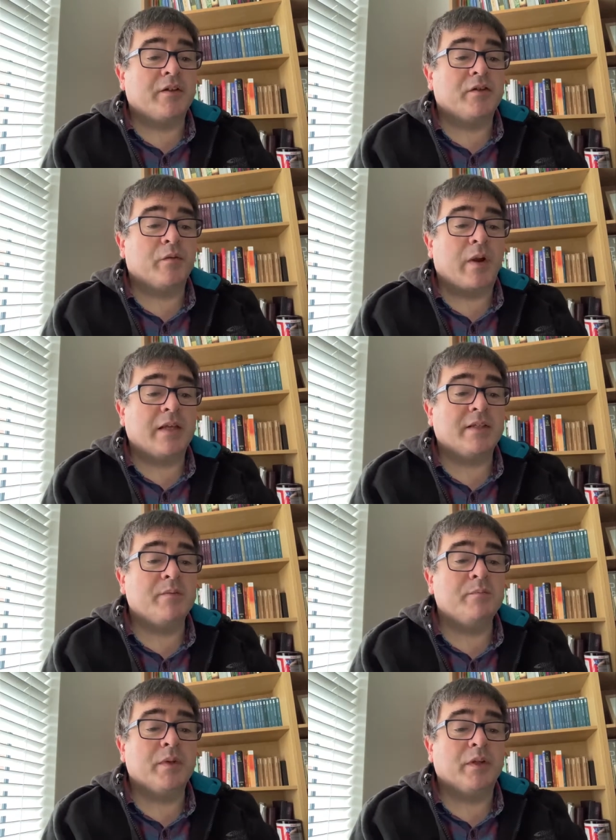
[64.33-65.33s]
to arrest
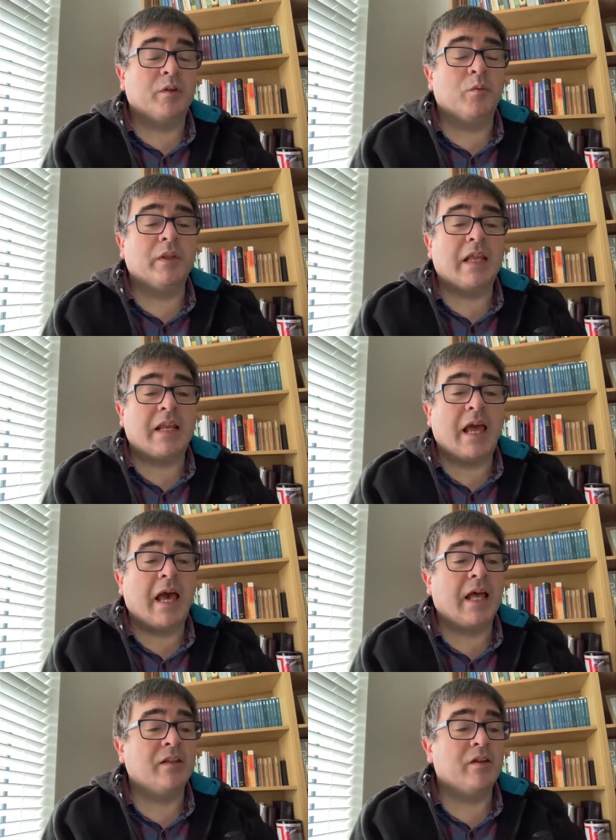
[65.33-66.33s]
him, but no one laid a
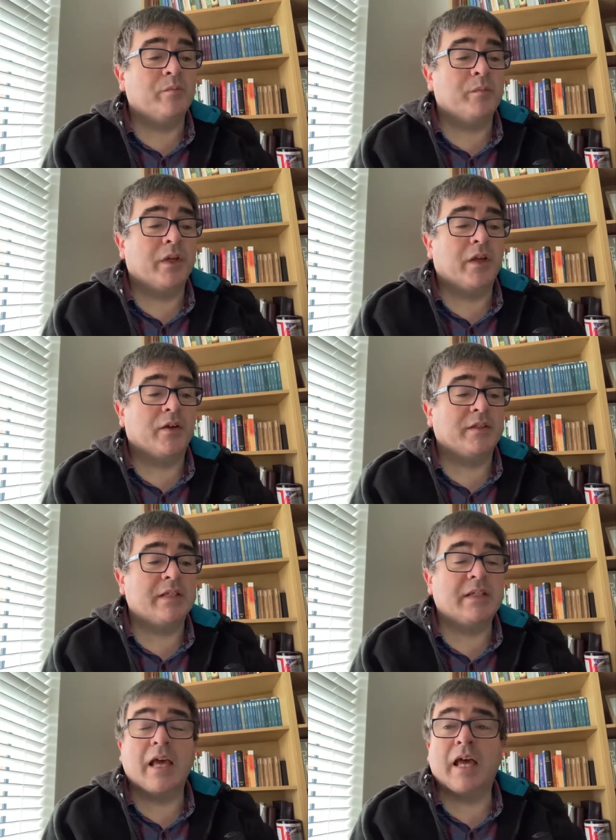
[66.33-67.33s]
hand on him because
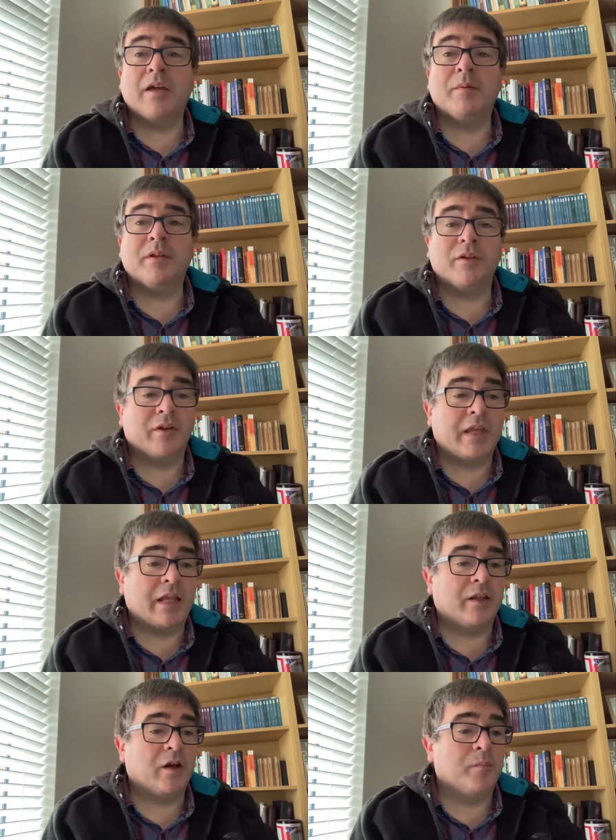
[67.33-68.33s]
his time had not
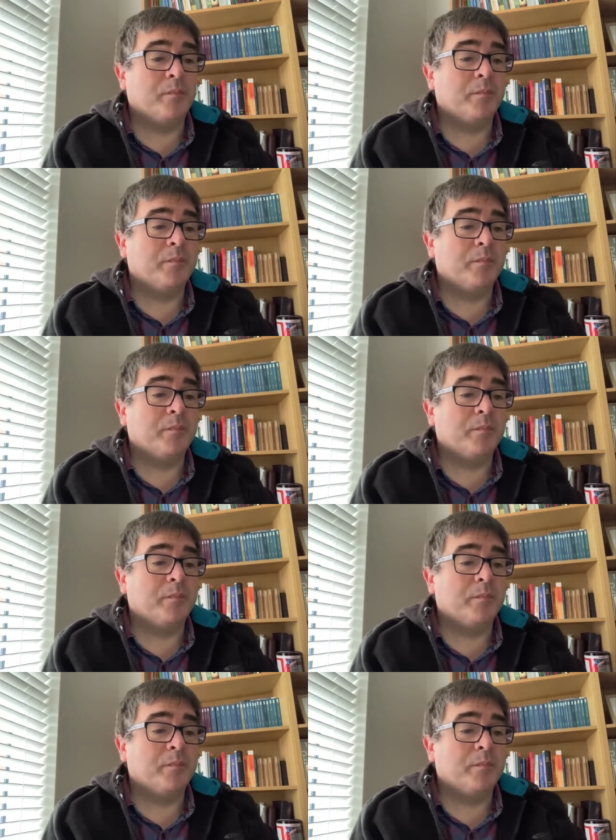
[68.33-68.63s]
yet come.